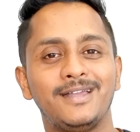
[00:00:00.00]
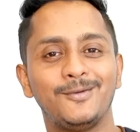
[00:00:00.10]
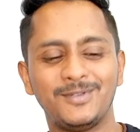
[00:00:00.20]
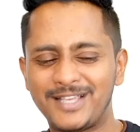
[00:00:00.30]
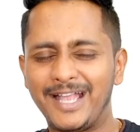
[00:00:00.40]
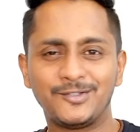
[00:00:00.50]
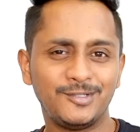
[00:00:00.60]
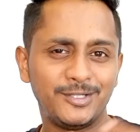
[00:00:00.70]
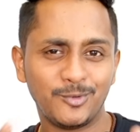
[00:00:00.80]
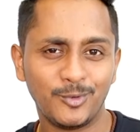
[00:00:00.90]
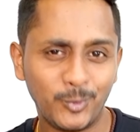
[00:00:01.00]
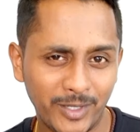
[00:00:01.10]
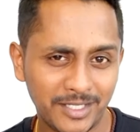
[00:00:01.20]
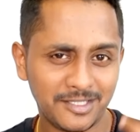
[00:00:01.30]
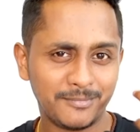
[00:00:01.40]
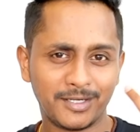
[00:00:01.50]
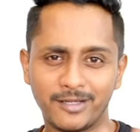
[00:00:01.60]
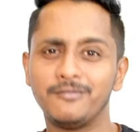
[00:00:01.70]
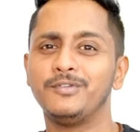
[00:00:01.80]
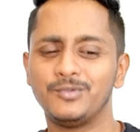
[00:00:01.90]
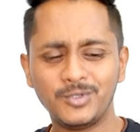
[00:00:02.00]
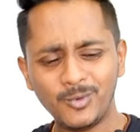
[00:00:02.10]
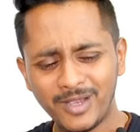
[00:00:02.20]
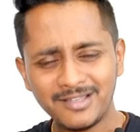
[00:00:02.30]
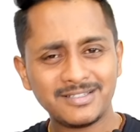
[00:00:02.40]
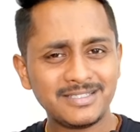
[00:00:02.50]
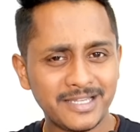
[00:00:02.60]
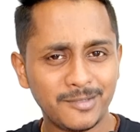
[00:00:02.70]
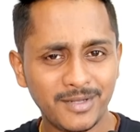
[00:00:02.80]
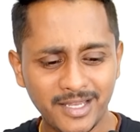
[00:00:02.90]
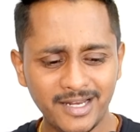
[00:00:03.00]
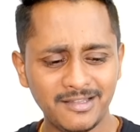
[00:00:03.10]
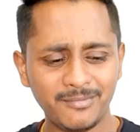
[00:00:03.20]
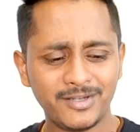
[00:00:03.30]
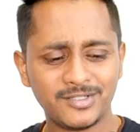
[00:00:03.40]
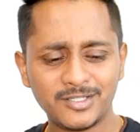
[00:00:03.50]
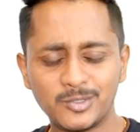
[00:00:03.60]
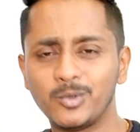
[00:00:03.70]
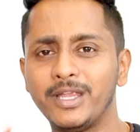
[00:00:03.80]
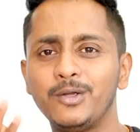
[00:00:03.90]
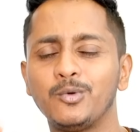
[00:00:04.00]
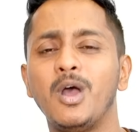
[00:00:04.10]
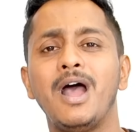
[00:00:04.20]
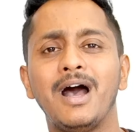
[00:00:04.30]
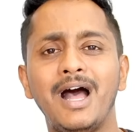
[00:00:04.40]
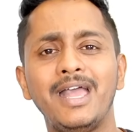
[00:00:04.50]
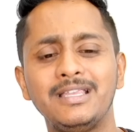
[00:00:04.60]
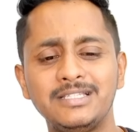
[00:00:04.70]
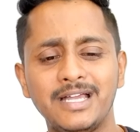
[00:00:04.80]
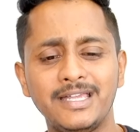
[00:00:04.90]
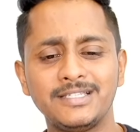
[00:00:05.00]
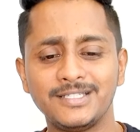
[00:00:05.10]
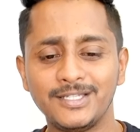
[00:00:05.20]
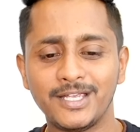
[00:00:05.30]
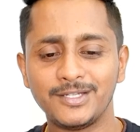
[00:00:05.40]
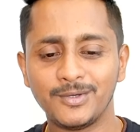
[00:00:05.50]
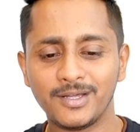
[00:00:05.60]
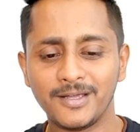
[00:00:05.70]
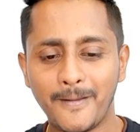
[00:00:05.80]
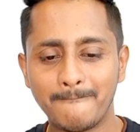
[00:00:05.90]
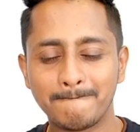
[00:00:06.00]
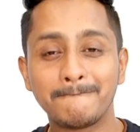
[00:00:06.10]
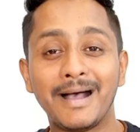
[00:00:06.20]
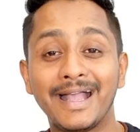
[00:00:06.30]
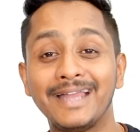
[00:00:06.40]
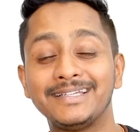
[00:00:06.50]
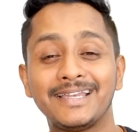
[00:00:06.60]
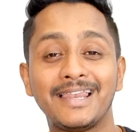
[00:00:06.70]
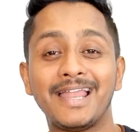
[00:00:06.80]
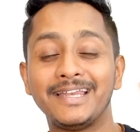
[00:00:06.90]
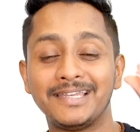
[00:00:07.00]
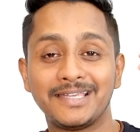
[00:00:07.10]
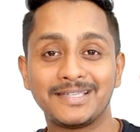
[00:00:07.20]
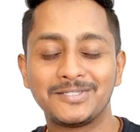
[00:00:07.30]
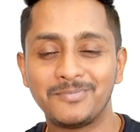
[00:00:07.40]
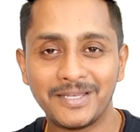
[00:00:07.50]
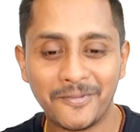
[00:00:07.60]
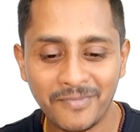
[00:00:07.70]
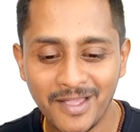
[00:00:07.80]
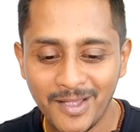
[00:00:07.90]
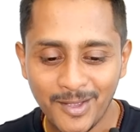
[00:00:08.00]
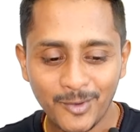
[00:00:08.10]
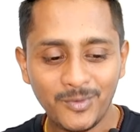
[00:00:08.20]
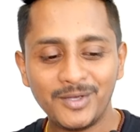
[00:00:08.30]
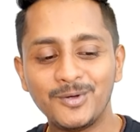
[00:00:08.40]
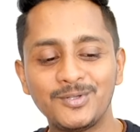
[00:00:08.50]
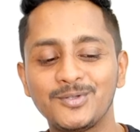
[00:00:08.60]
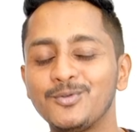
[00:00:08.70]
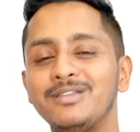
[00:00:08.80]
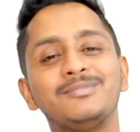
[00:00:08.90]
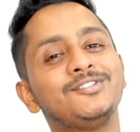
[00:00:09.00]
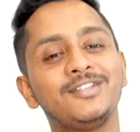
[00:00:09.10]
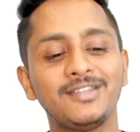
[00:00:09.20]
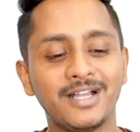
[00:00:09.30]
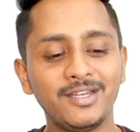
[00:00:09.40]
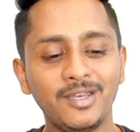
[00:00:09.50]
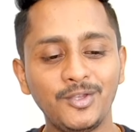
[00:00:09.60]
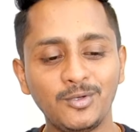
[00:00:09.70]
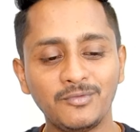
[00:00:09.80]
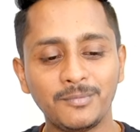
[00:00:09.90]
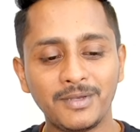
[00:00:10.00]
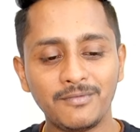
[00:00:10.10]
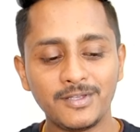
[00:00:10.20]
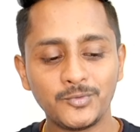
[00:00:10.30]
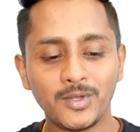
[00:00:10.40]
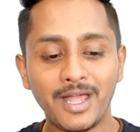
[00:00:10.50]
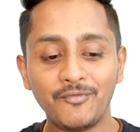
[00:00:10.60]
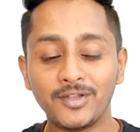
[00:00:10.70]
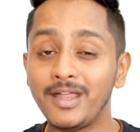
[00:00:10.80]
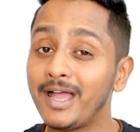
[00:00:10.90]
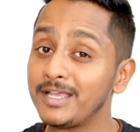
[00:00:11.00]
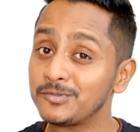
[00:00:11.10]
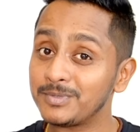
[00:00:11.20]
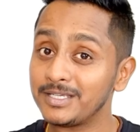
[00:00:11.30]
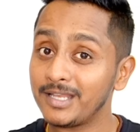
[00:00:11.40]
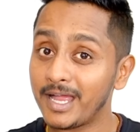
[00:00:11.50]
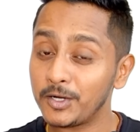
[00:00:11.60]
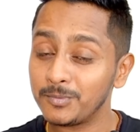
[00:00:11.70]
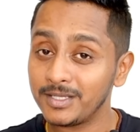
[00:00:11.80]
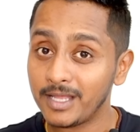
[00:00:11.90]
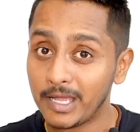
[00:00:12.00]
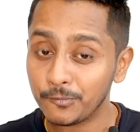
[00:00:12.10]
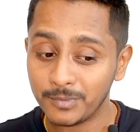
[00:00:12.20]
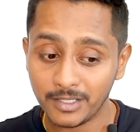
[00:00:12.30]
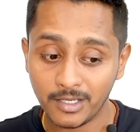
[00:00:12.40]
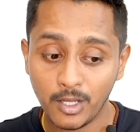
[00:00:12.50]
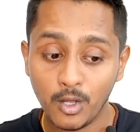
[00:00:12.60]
which actually don't do anything but confuse. You can just eliminate them and just look into ing, ing, and you're gonna get it at a lightning speed. We go to the rule number three, the continuation of the previous one. After has been, had been, have been,